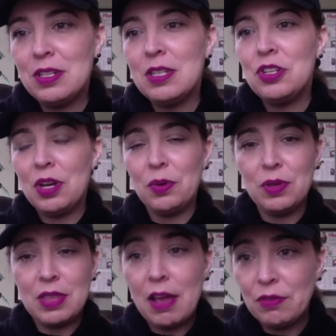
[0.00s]
to share
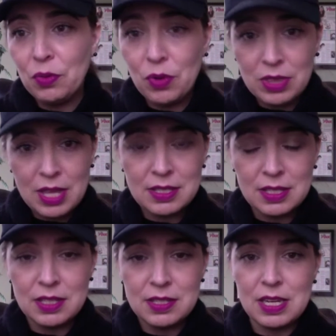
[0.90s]
with everyone that's
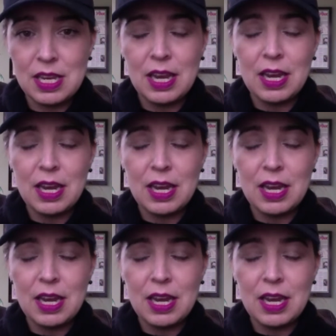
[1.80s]
listening.